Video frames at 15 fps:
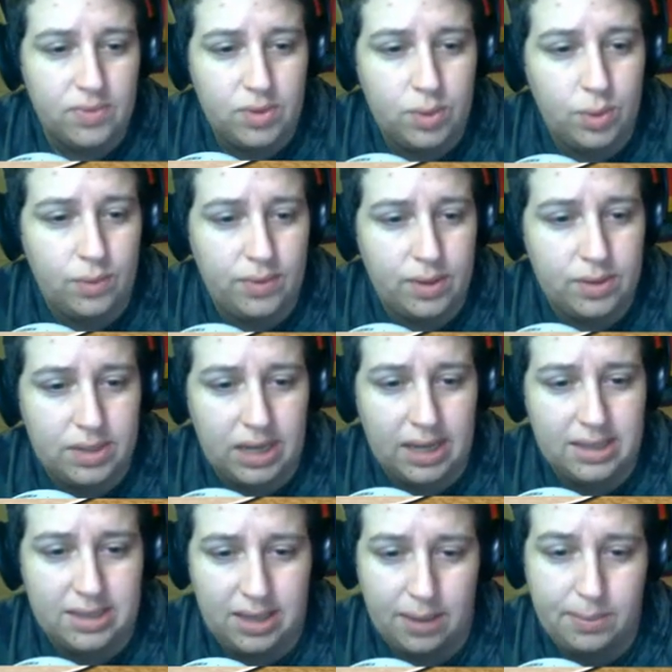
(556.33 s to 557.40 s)
Two of you
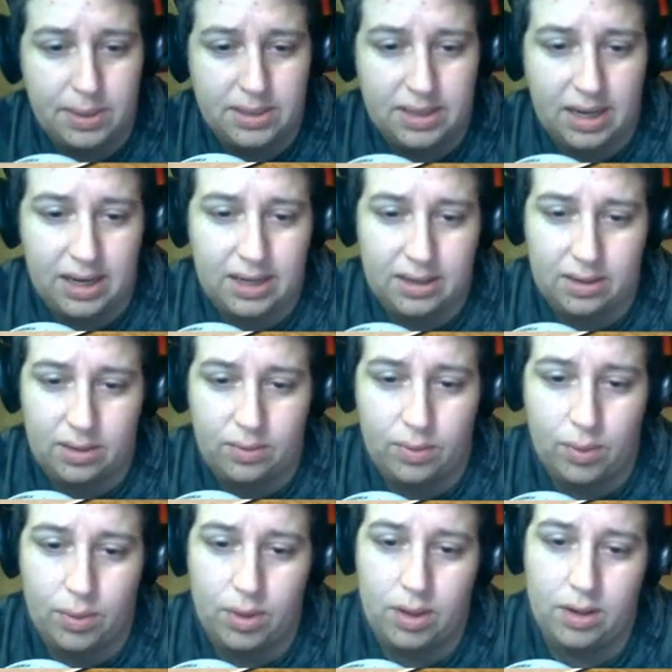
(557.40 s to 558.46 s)
sat side by side on the
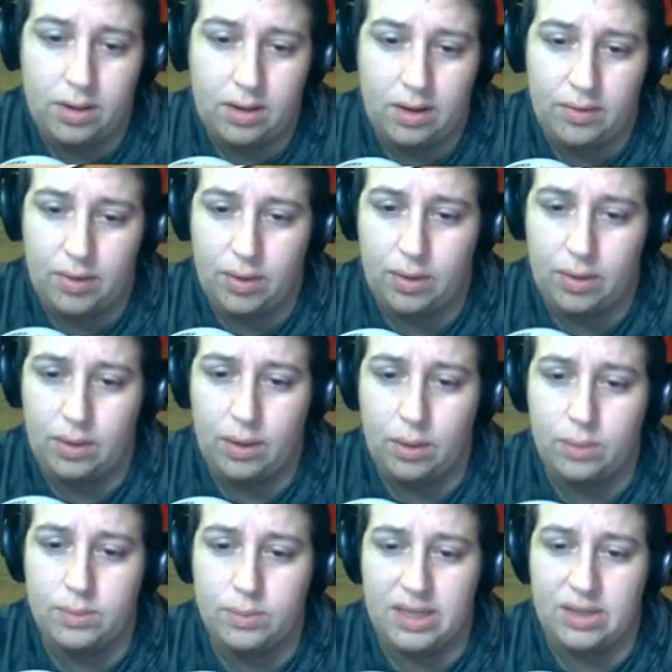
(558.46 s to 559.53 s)
floor of your
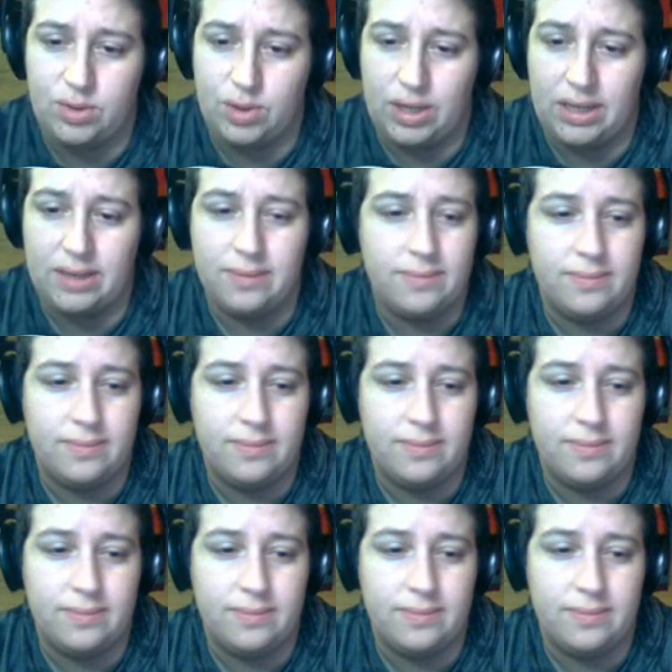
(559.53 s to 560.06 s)
home's entry.